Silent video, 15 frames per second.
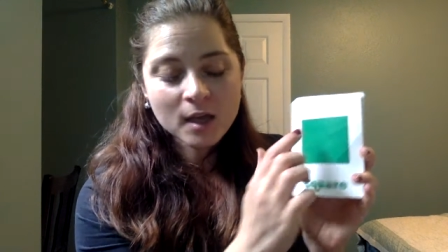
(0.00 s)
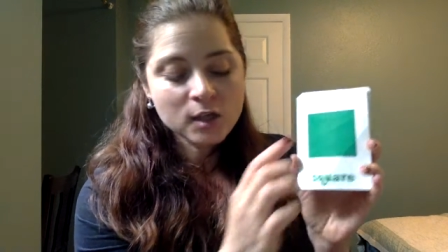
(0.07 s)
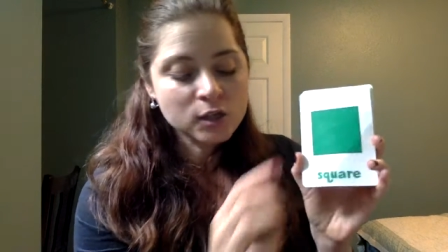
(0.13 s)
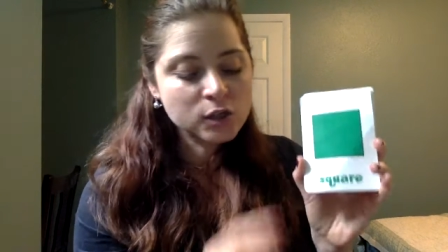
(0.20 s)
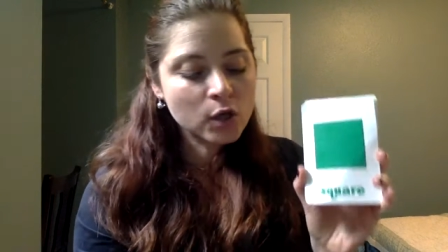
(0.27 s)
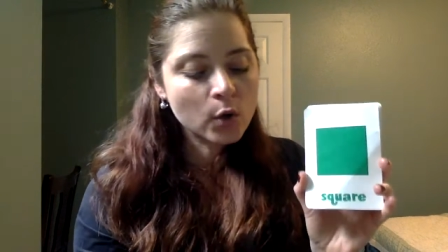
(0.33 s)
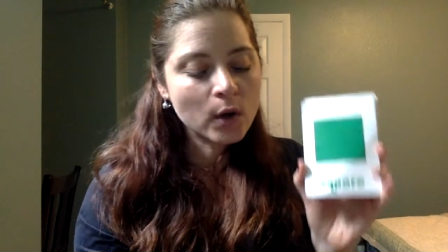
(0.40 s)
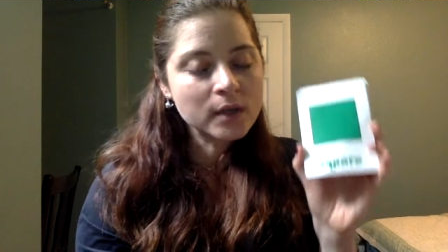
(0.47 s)

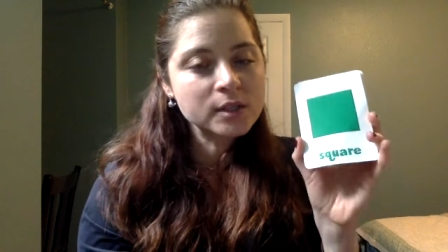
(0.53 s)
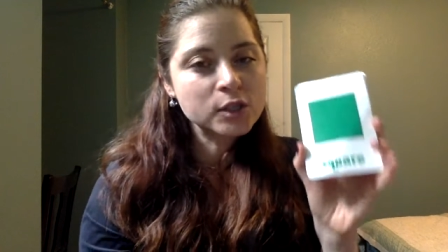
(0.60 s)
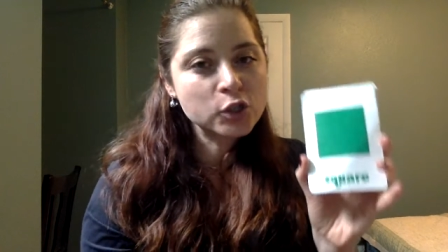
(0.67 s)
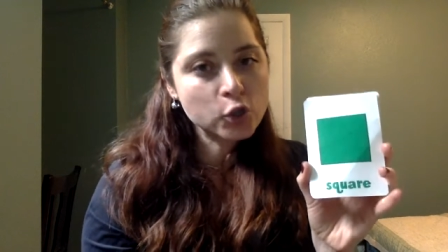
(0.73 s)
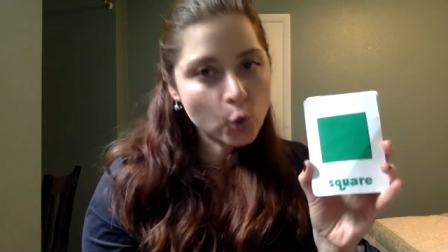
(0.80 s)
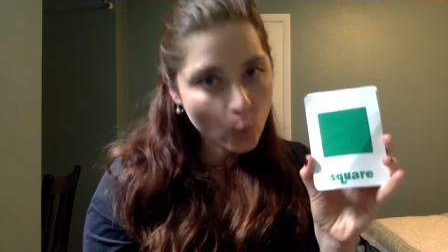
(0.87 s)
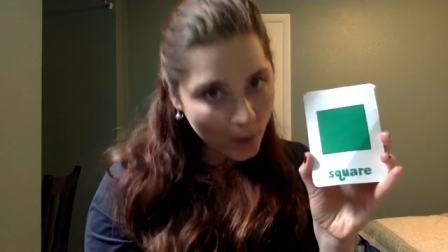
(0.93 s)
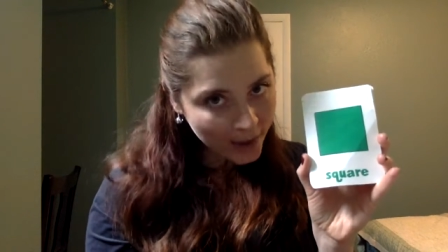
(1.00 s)
So a
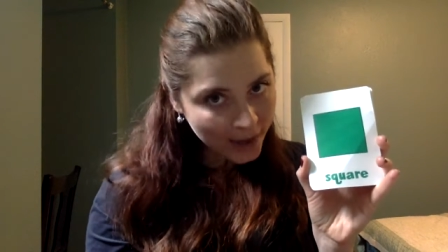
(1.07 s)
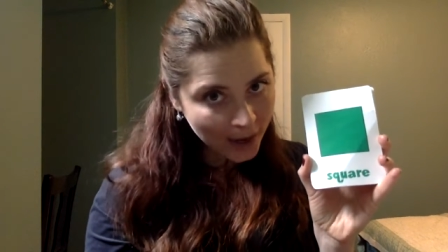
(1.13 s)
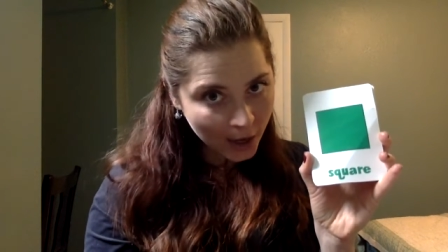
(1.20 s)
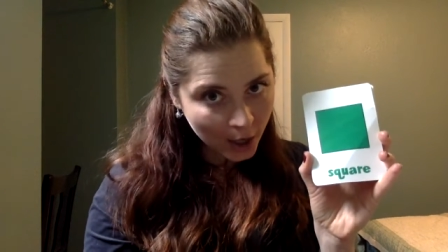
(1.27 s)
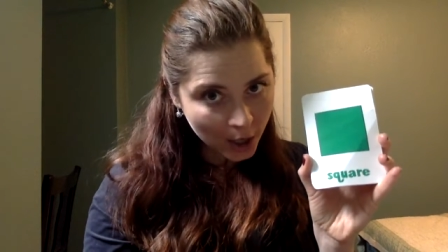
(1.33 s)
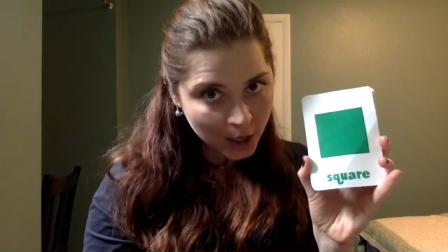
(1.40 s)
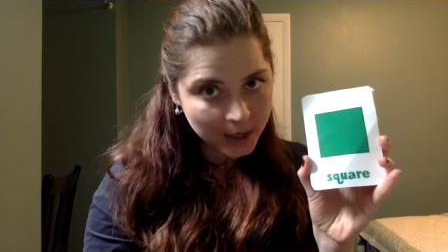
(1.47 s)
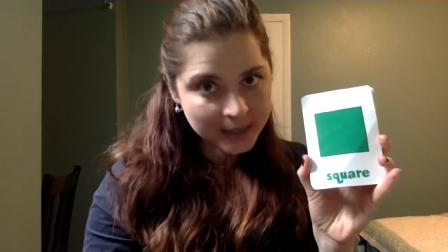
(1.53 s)

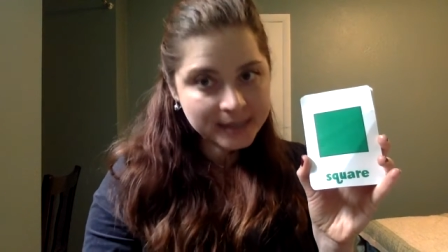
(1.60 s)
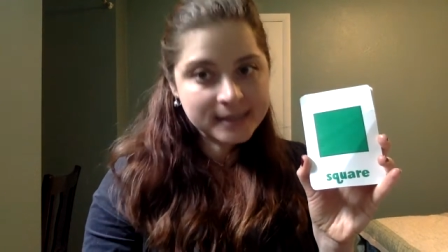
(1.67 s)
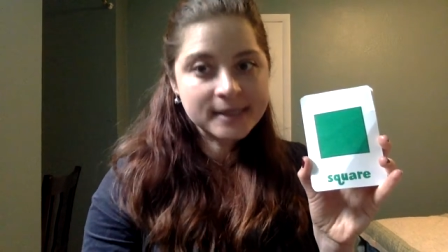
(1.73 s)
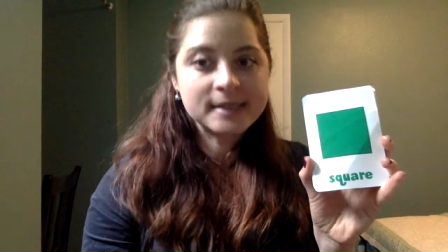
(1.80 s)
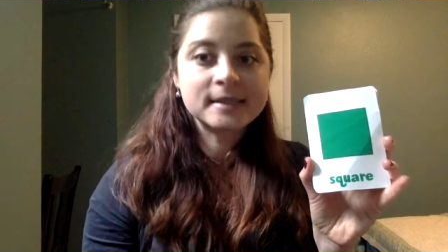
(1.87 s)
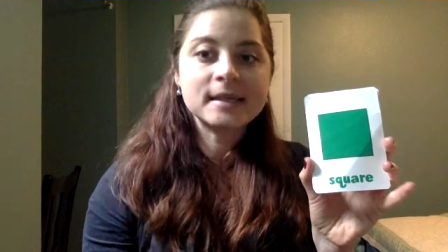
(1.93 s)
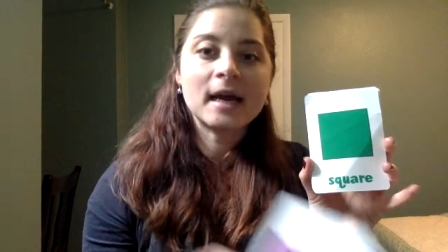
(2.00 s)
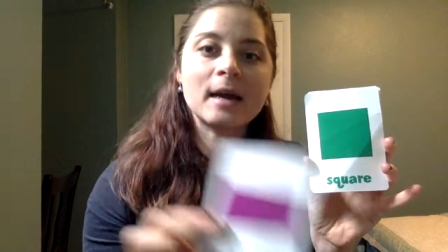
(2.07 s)
square is
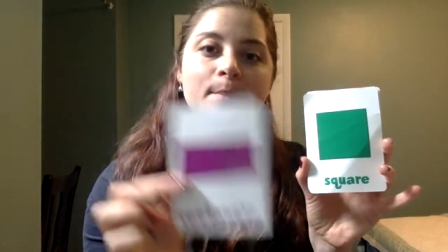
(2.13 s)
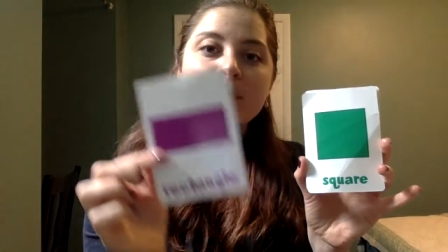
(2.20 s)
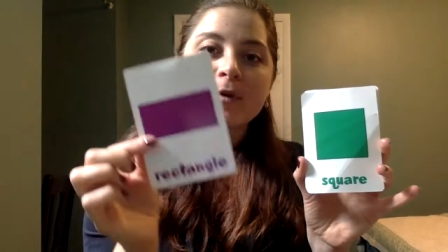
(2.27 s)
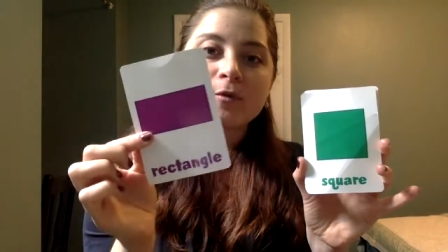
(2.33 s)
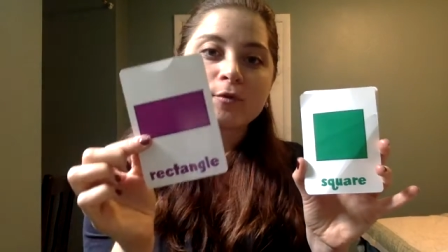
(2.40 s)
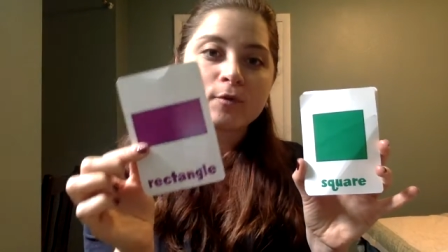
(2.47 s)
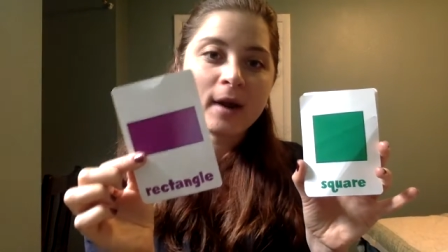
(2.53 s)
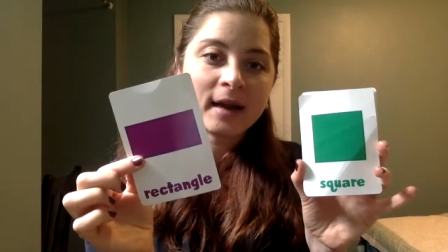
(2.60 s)
a type
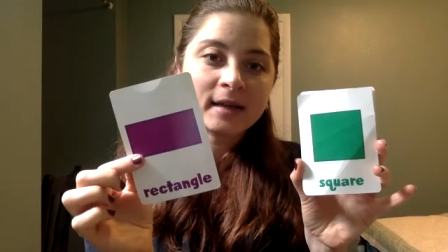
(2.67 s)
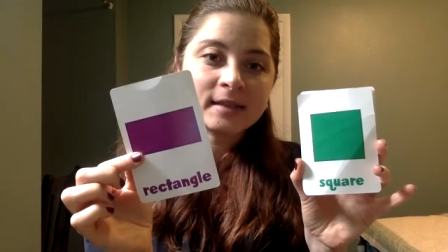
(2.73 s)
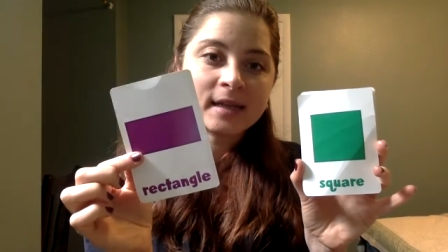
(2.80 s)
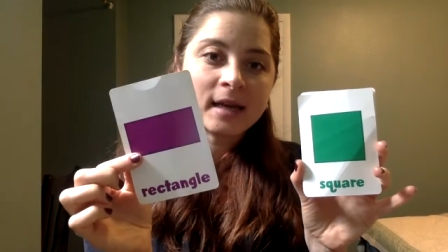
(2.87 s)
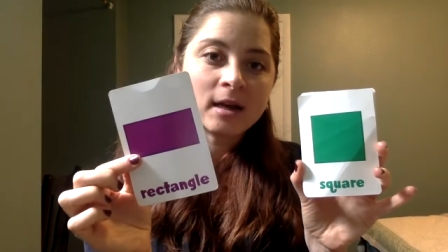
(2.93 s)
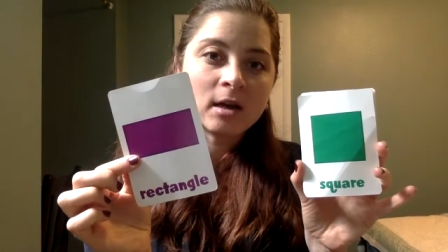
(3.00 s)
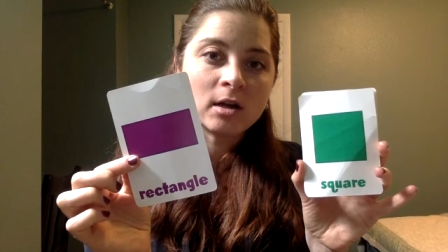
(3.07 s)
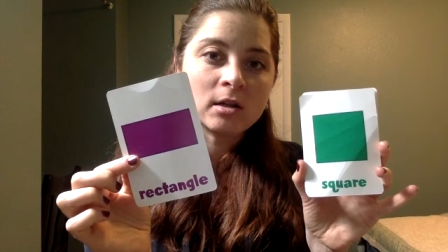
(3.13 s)
of
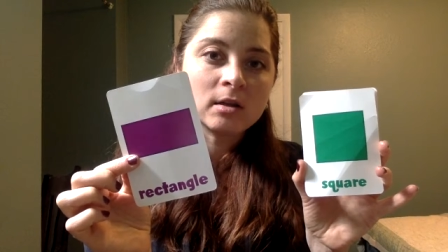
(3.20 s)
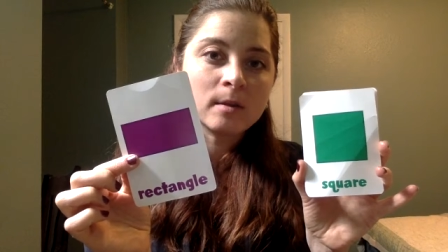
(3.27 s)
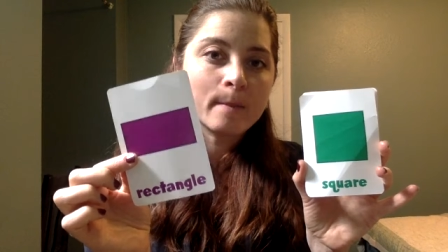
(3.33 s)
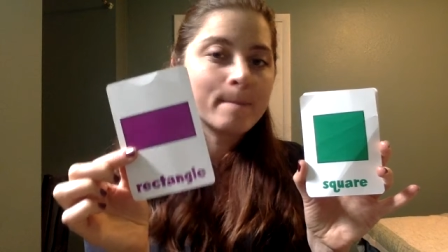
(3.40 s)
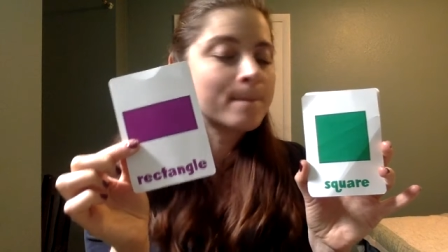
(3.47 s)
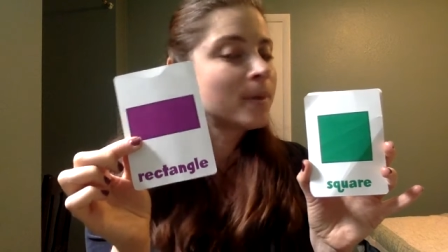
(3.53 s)
rectangle,